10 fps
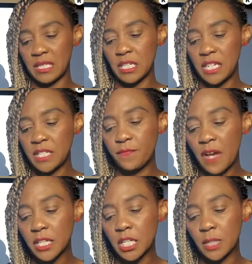And
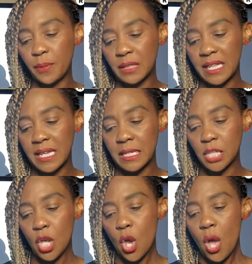defunding the police
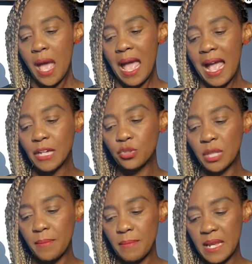
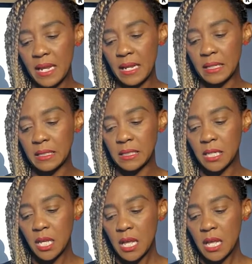actually means